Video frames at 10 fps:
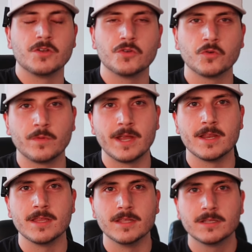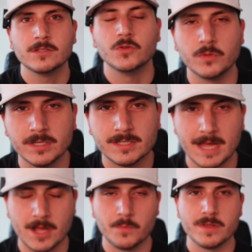underrated duty
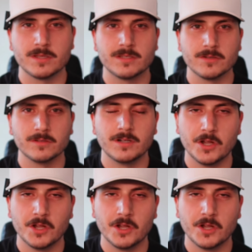style pistol